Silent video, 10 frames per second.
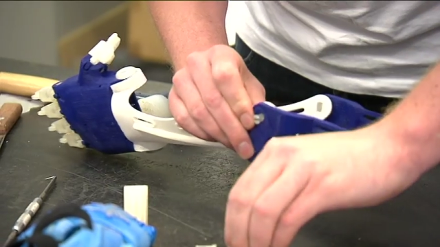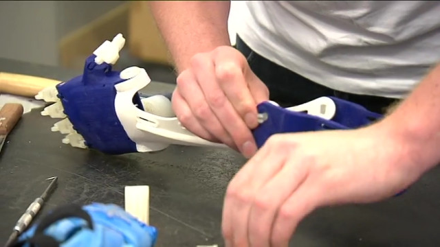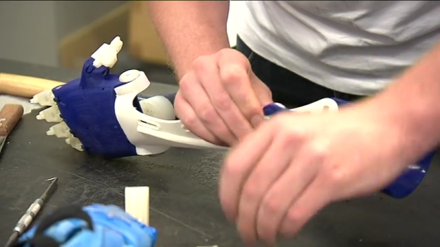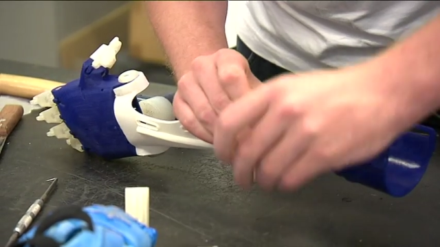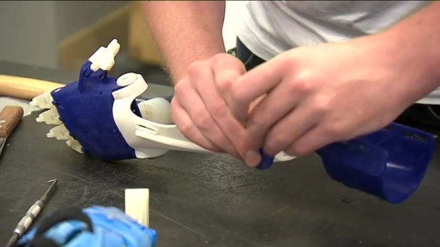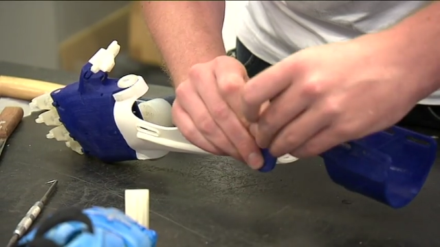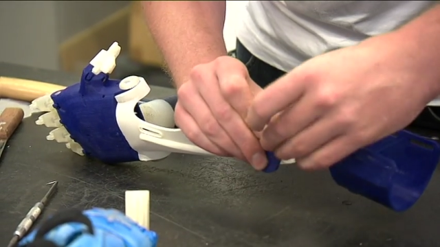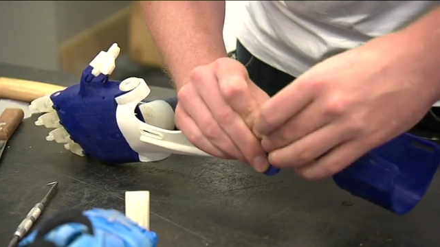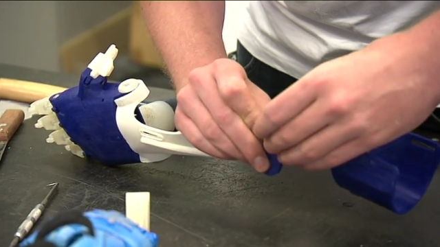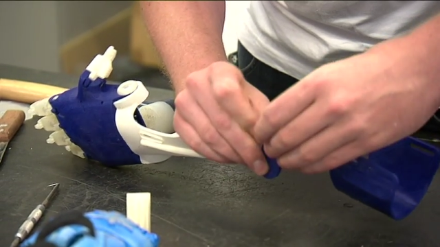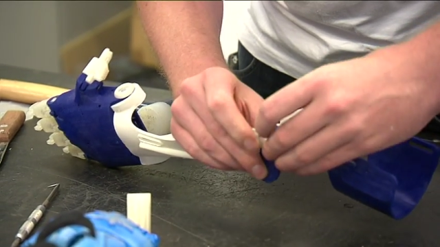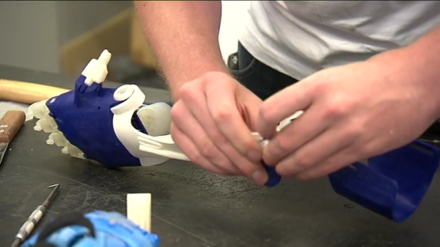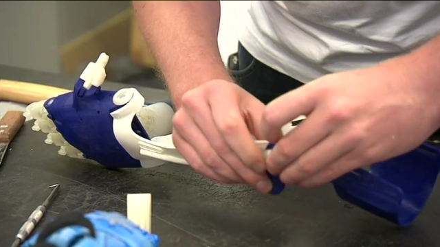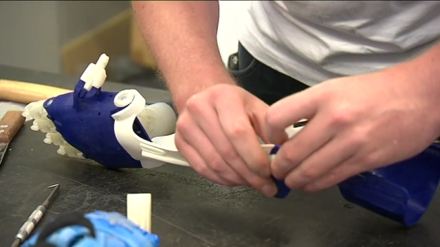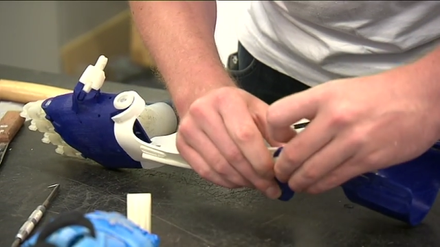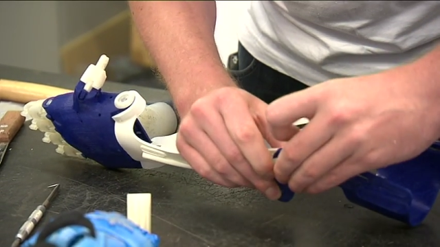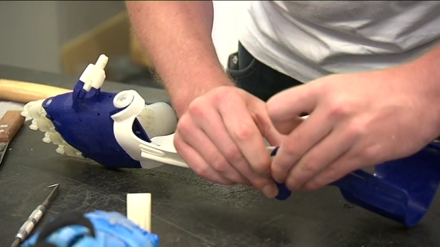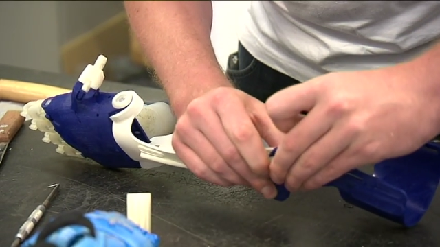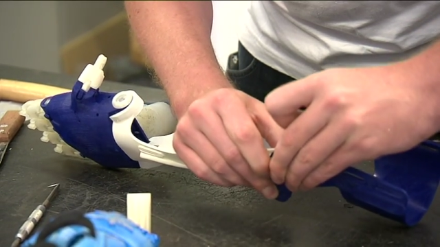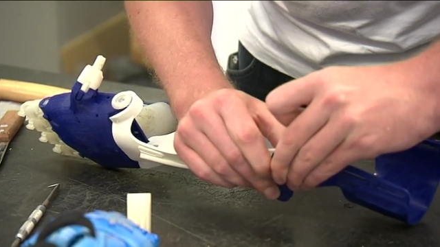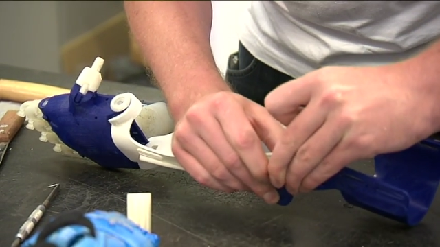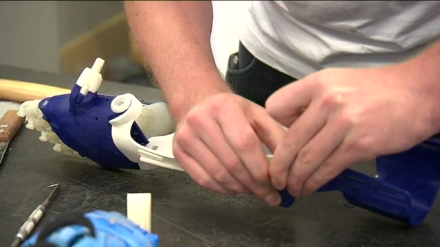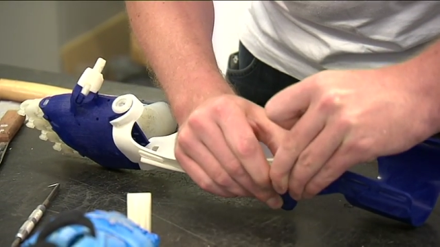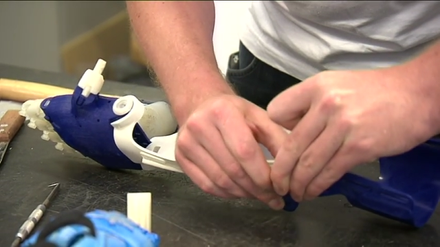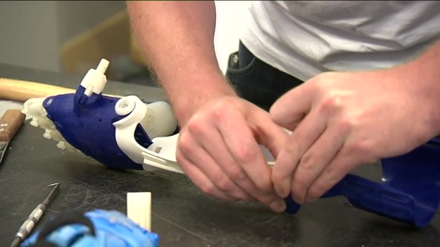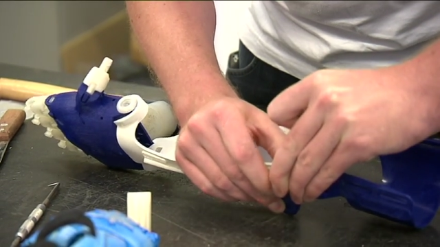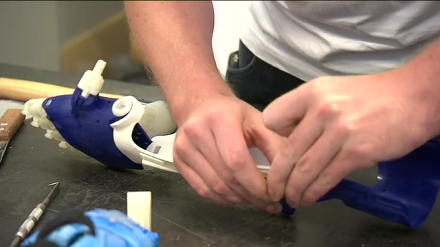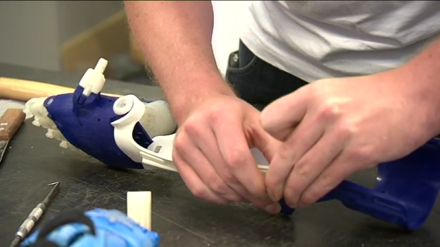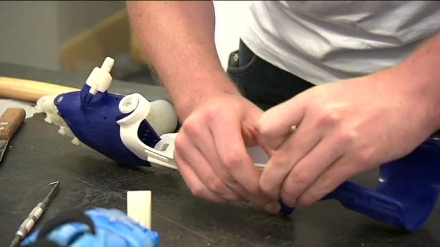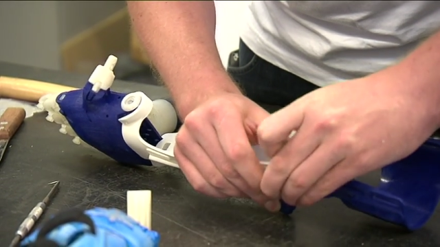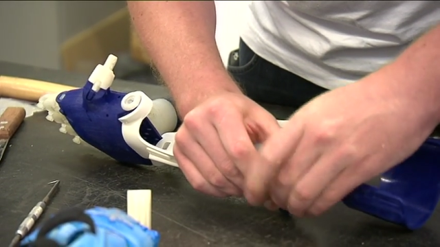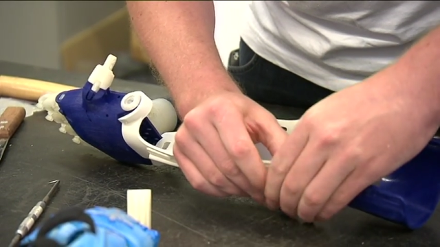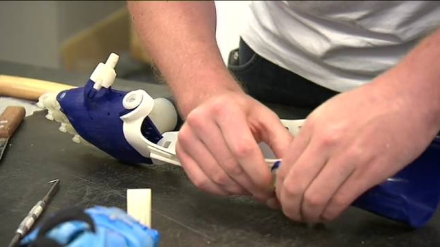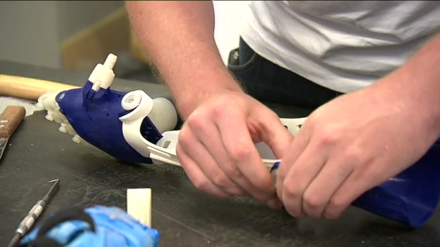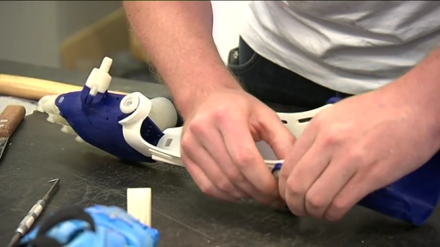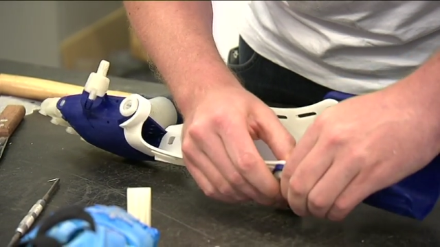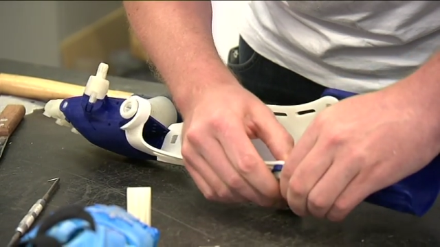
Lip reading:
[unreadable: no face in view]